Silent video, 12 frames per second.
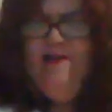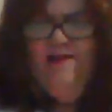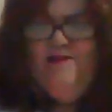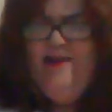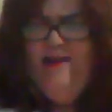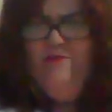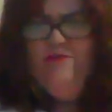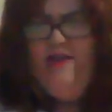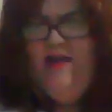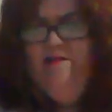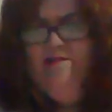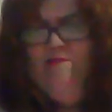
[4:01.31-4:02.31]
You can't even
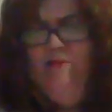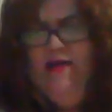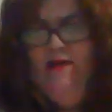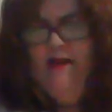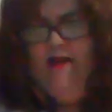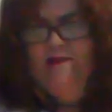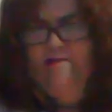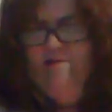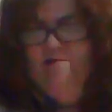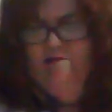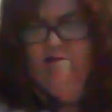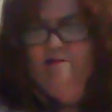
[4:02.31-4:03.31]
taste the mayonnaise. It
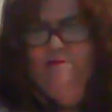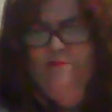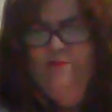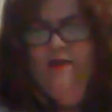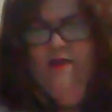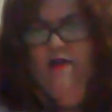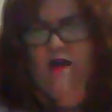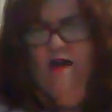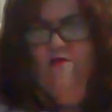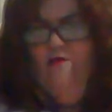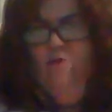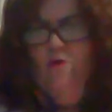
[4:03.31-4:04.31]
just, I
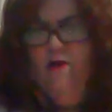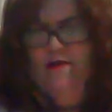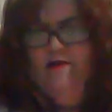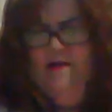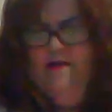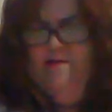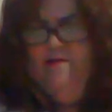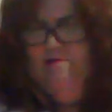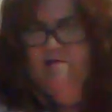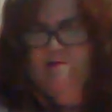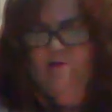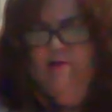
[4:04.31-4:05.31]
don't know what it does. It's
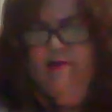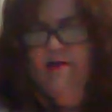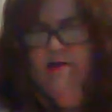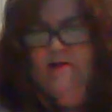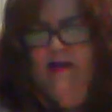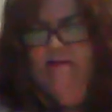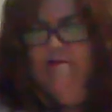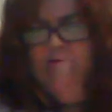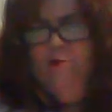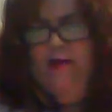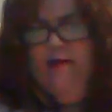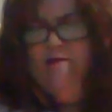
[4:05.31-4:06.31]
just really good. It takes the
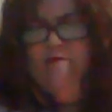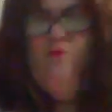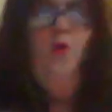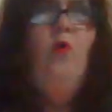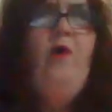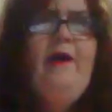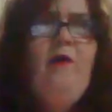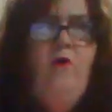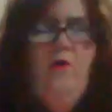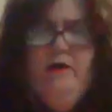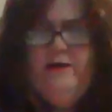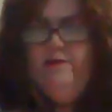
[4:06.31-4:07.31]
place of
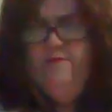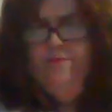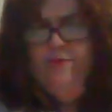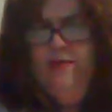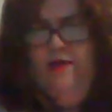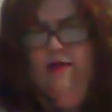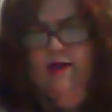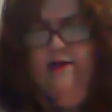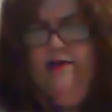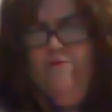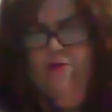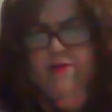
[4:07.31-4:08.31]
oil and
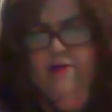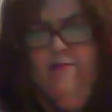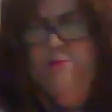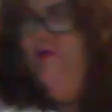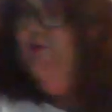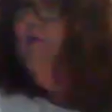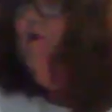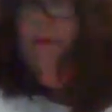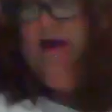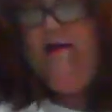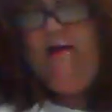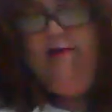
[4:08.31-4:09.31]
everything, because
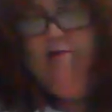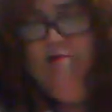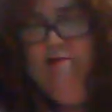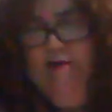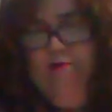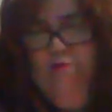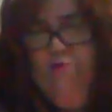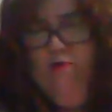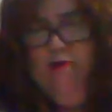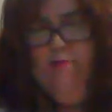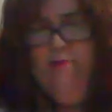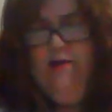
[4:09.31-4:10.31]
mayonnaise is nothing
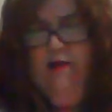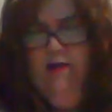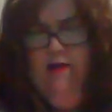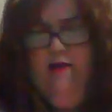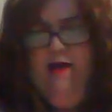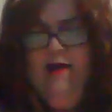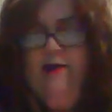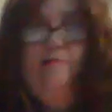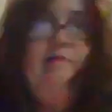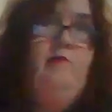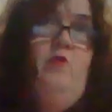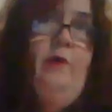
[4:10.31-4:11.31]
really but
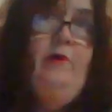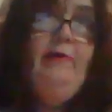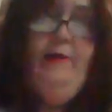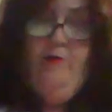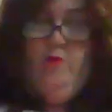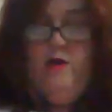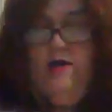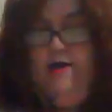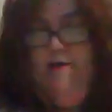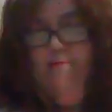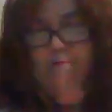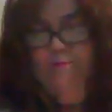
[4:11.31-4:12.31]
eggs and oil anyway.